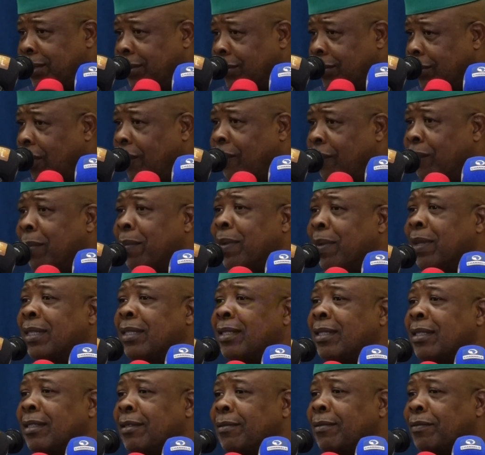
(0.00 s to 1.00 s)

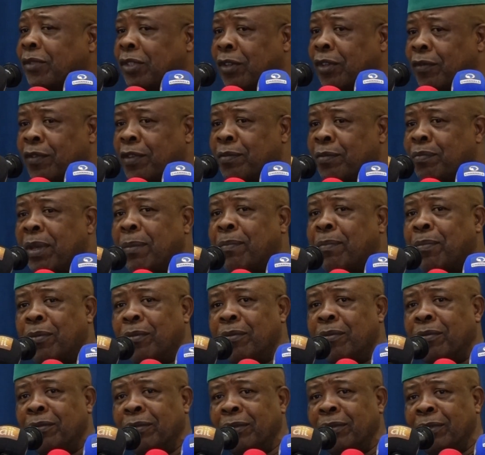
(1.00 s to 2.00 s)
Government of the
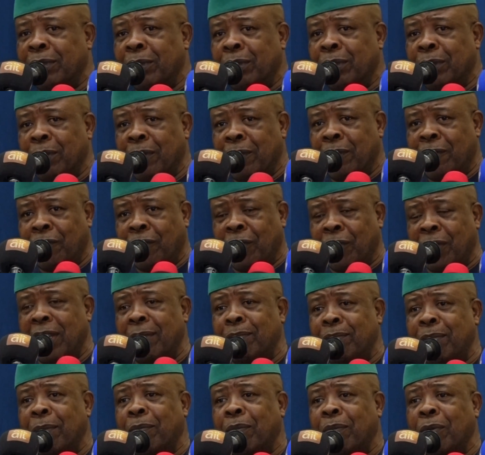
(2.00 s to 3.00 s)
people, for the
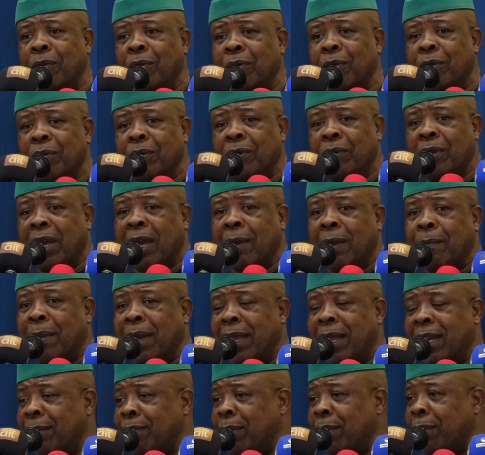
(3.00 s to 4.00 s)
people, and
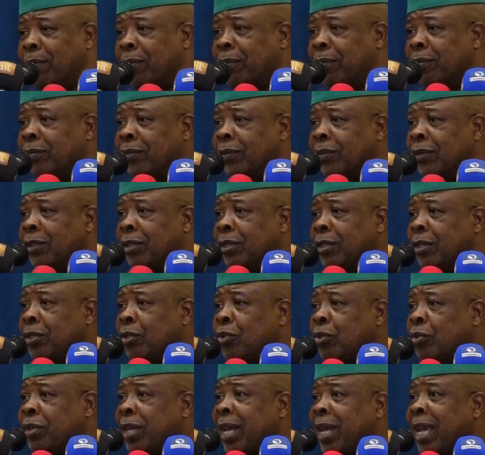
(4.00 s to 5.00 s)
by the people.
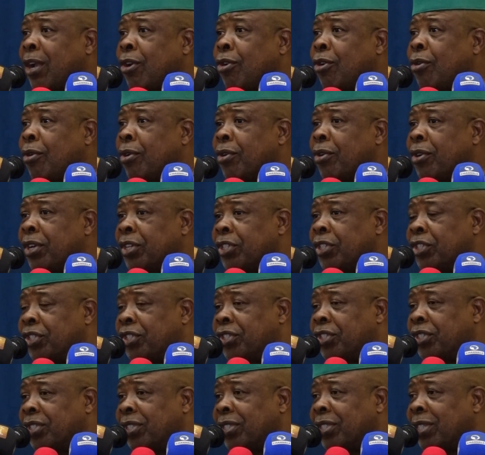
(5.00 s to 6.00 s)
Today,
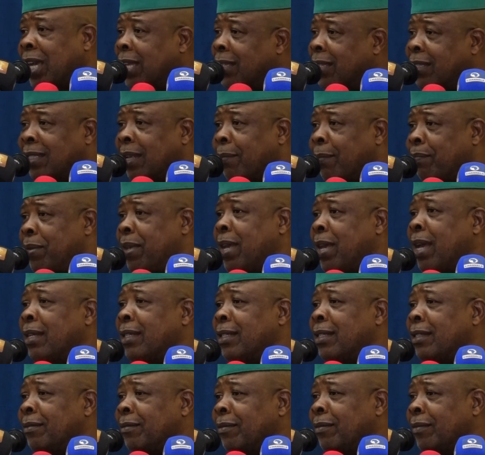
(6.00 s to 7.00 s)
courage has
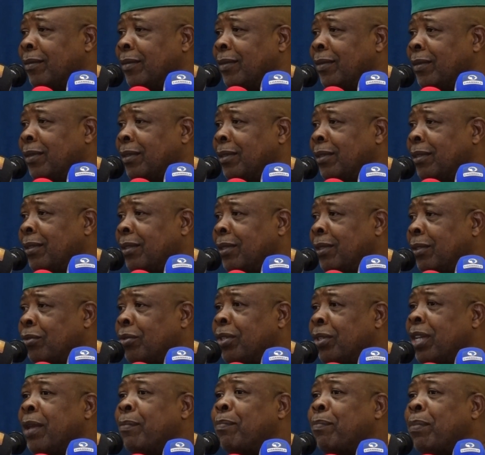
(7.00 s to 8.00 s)
disappeared.
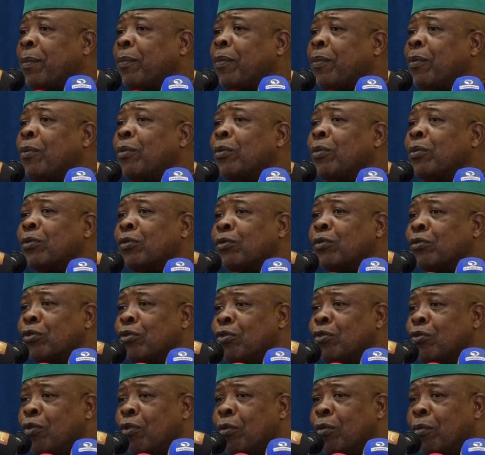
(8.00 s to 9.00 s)
Today, people do
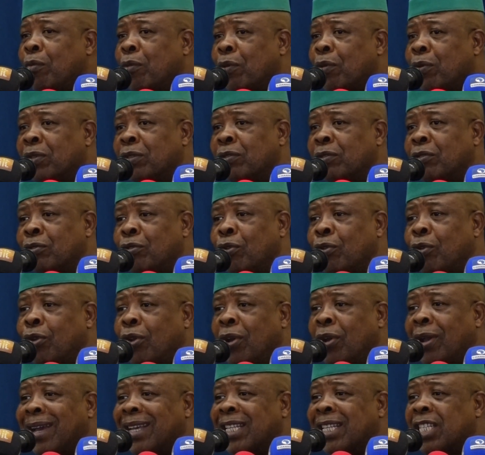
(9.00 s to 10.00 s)
no
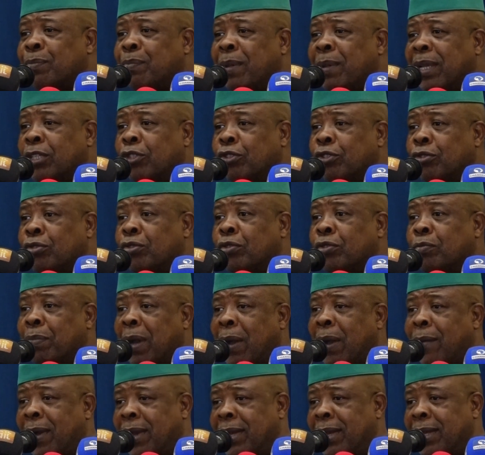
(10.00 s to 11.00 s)
longer speak truth to
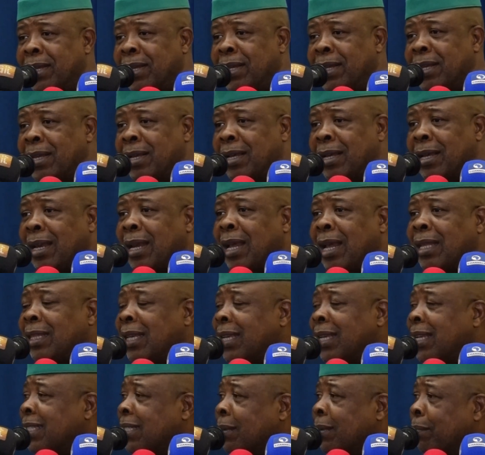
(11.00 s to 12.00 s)
power. And I
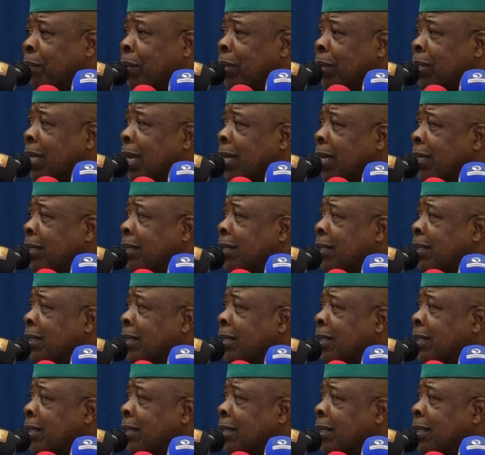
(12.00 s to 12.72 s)
think it's important